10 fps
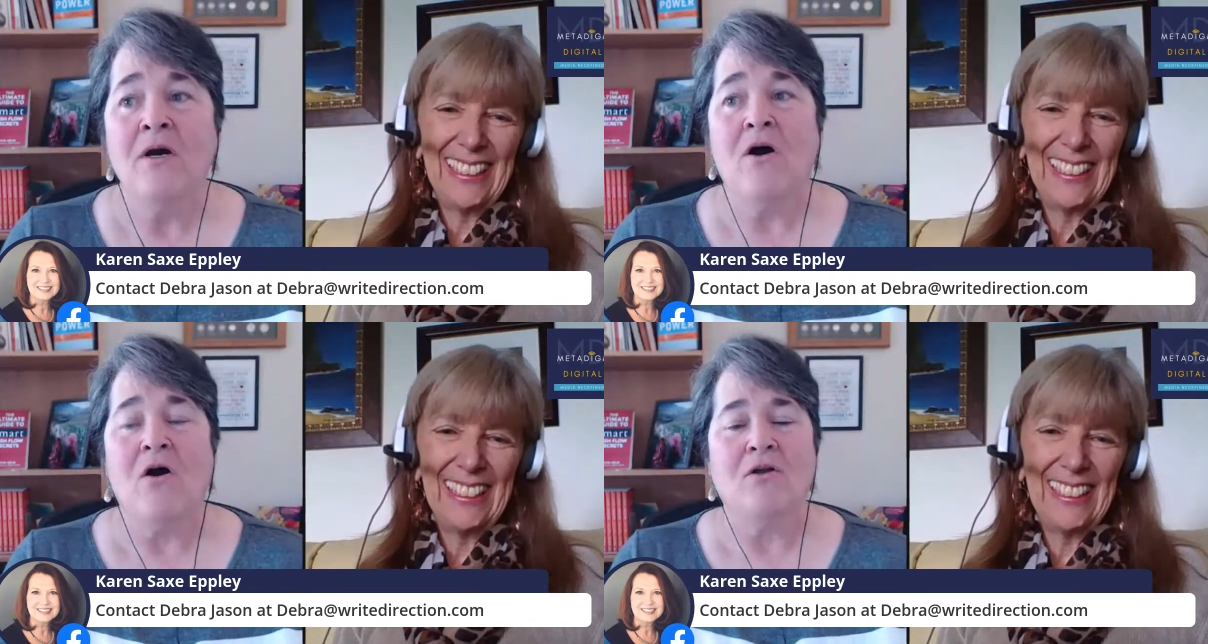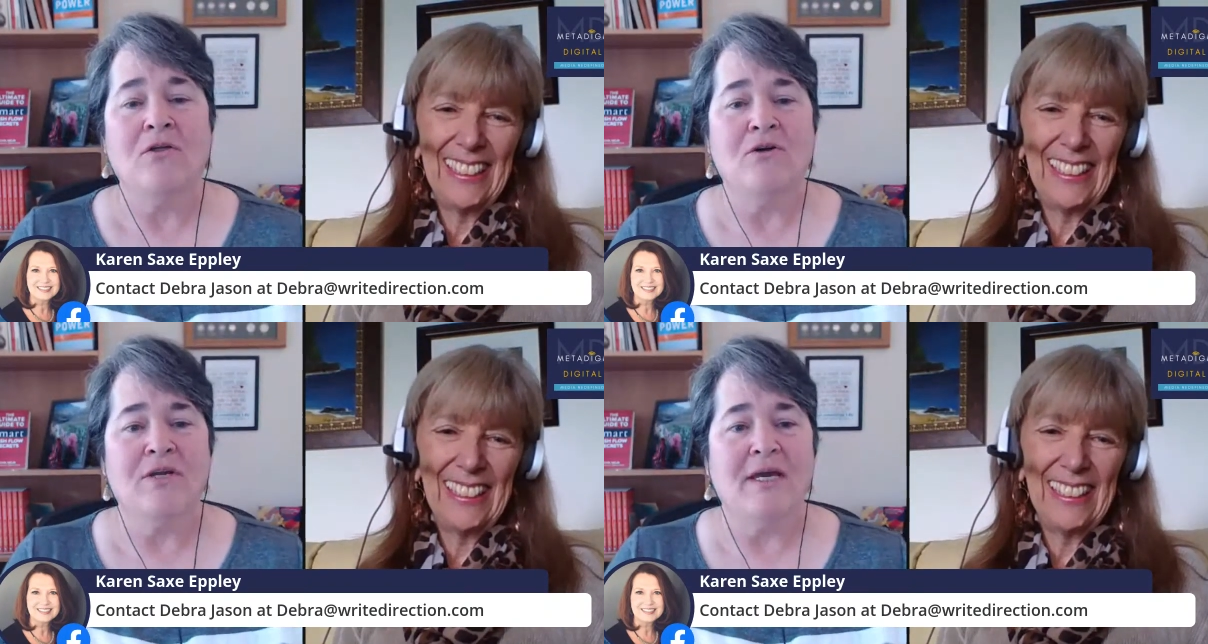Speaker 1: are
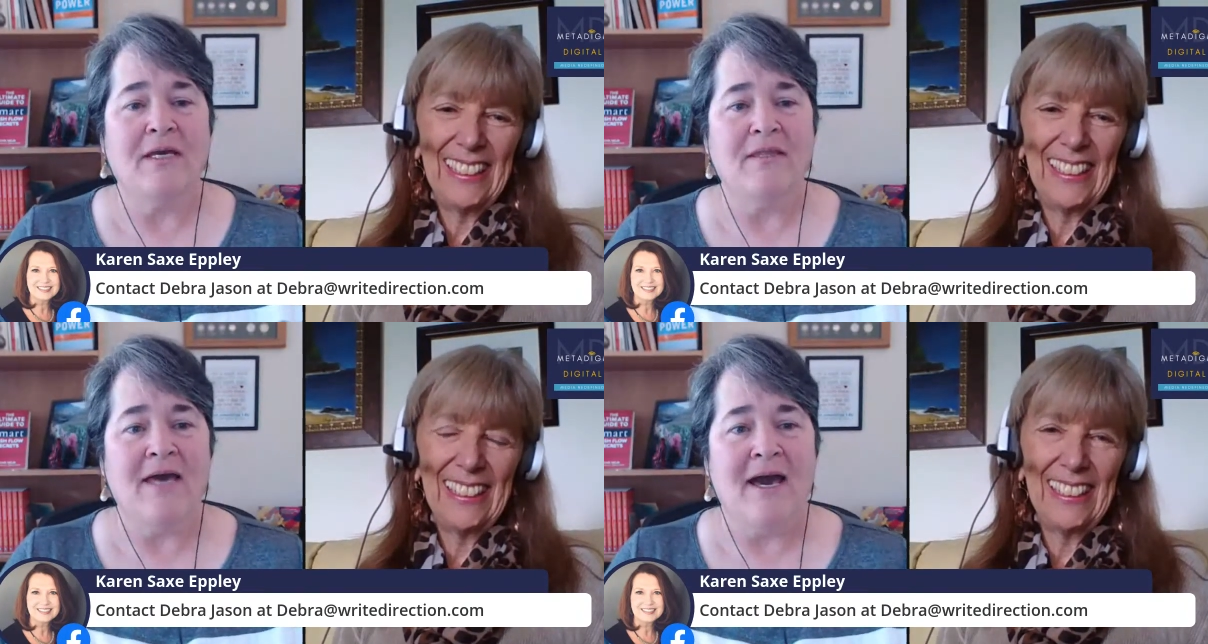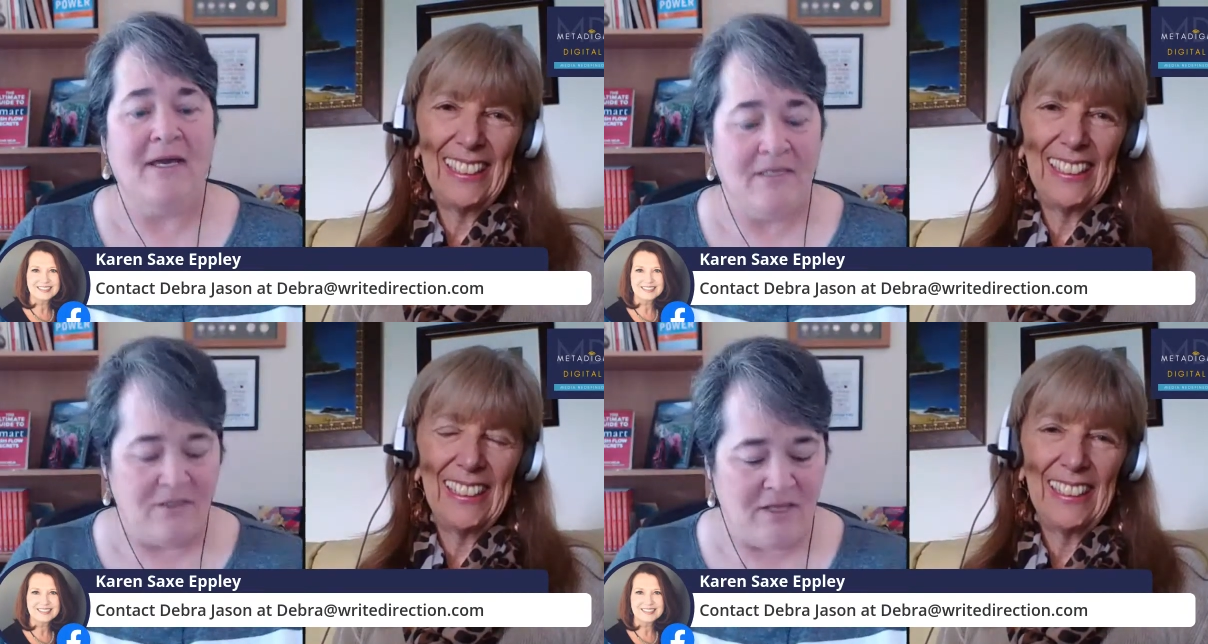learning
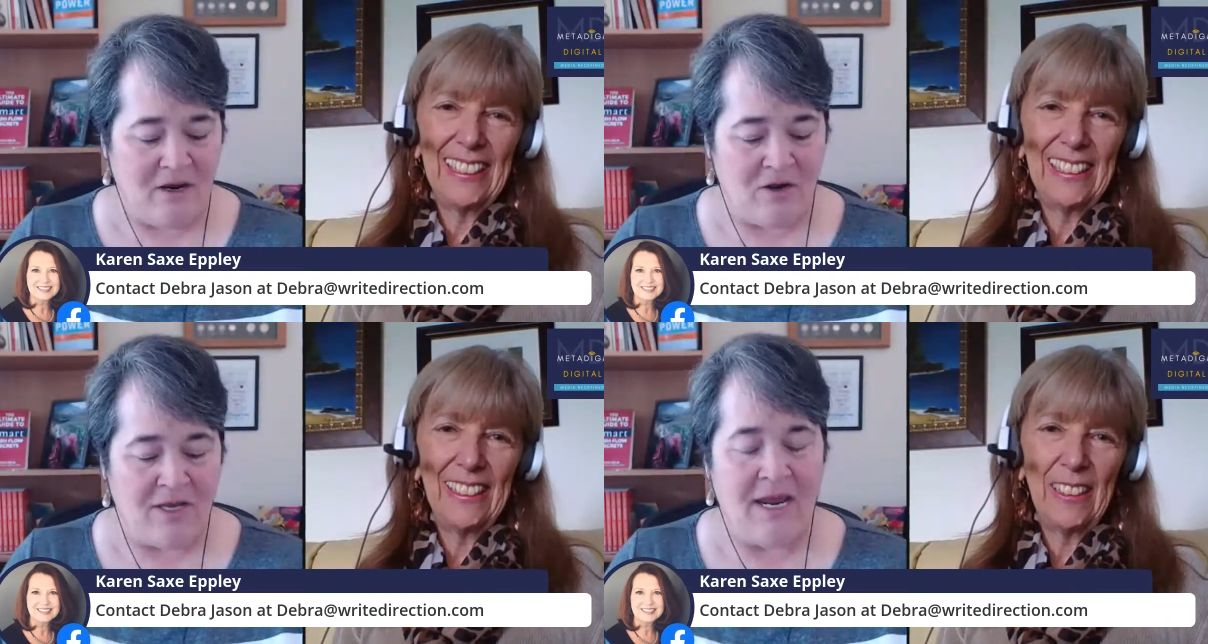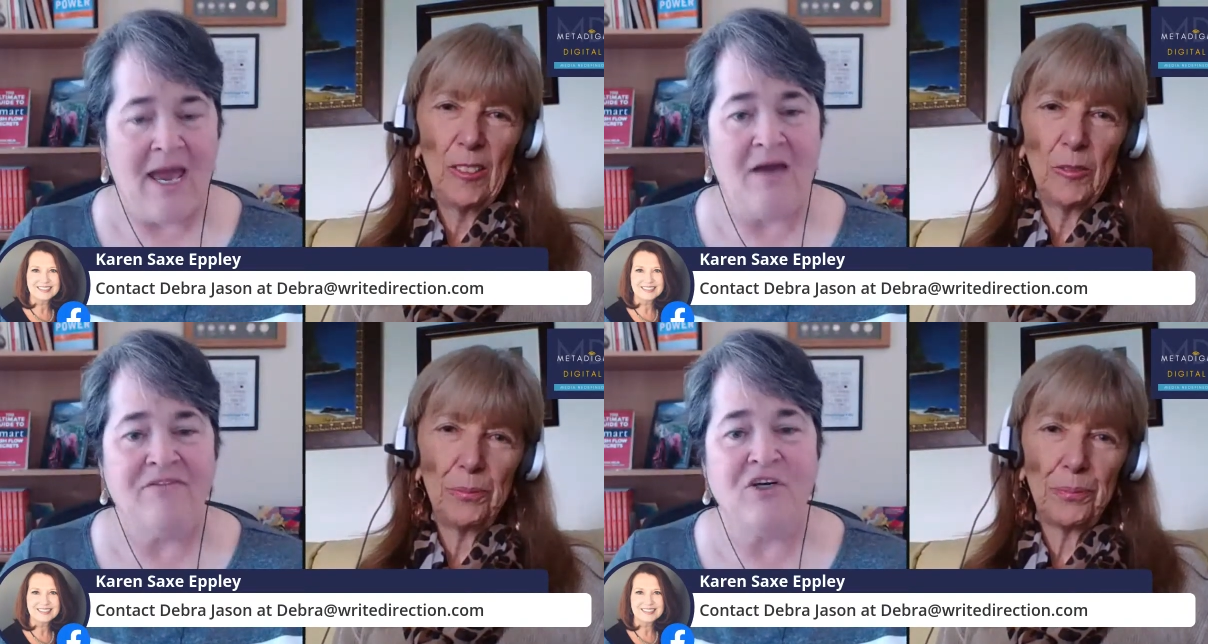that they're going to
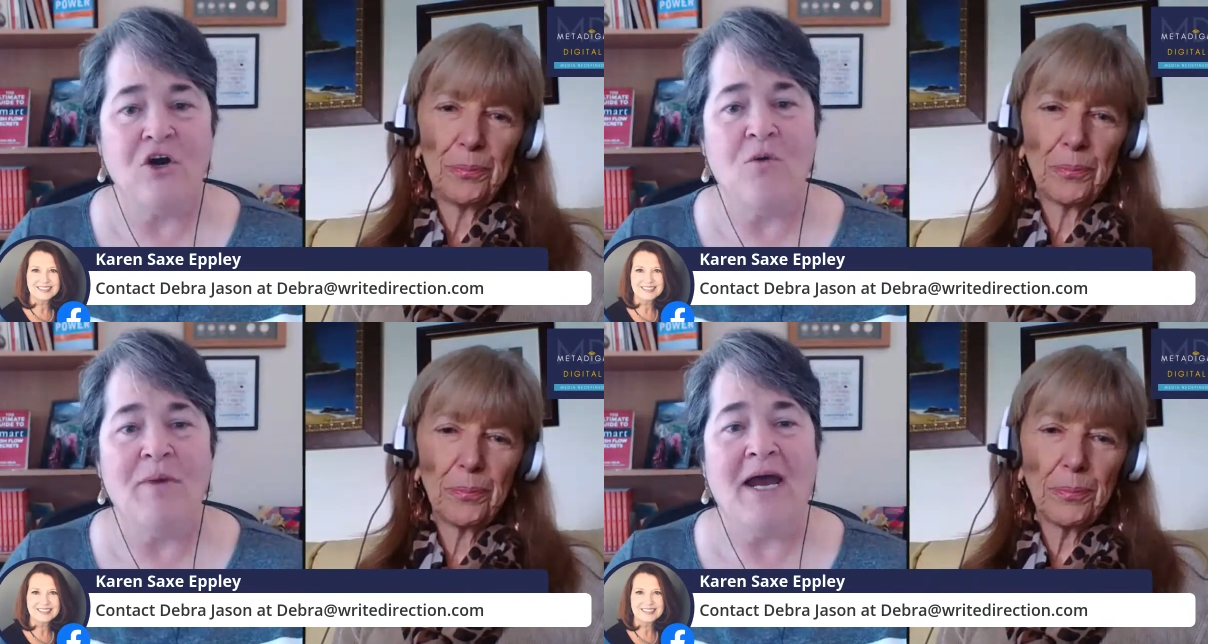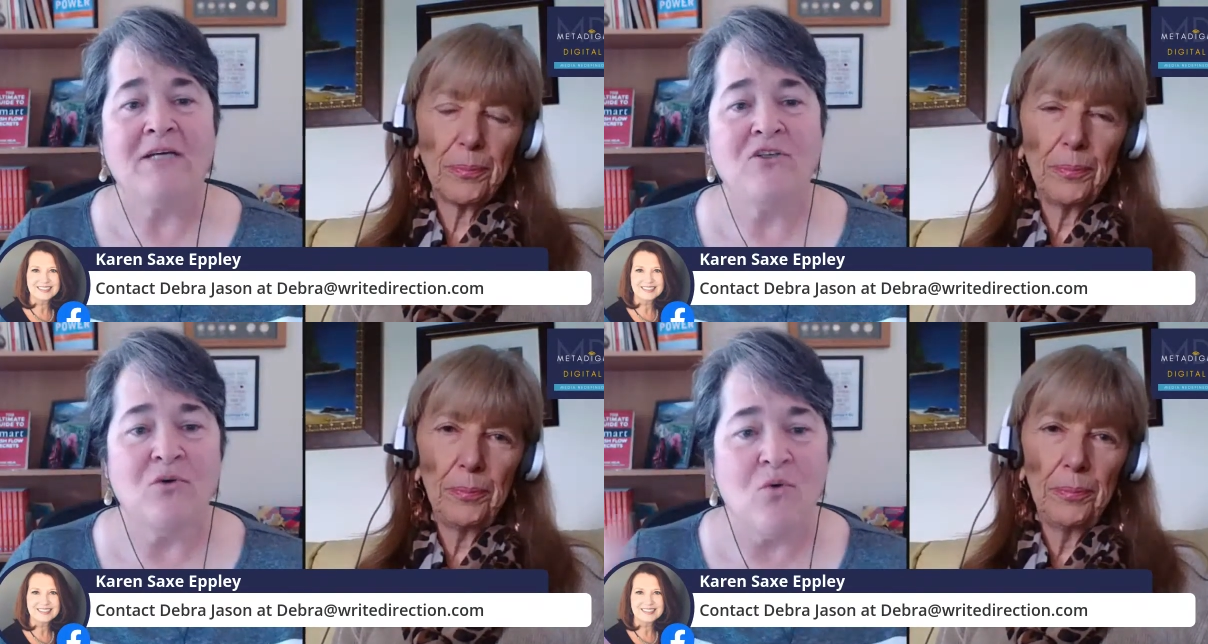have to go
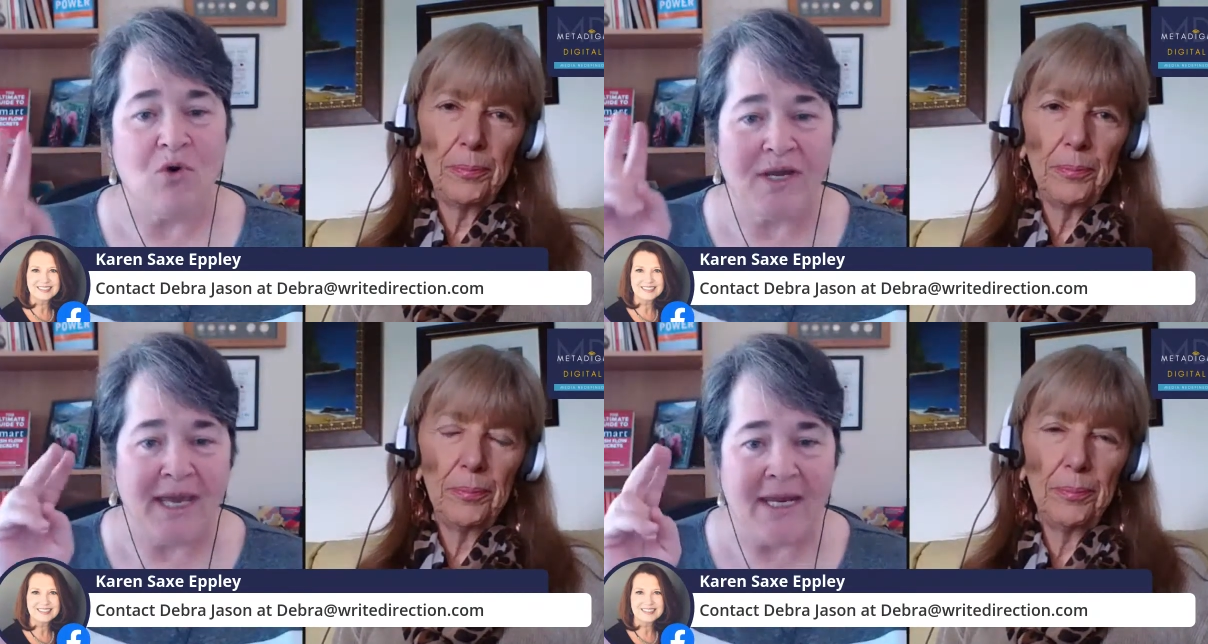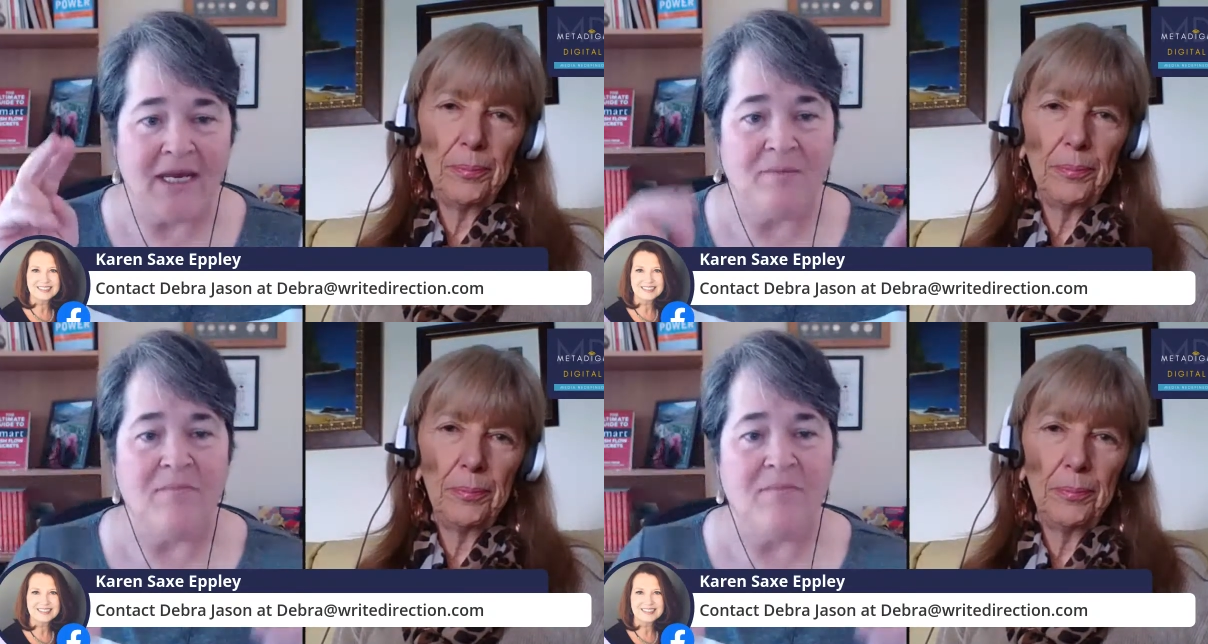back to organic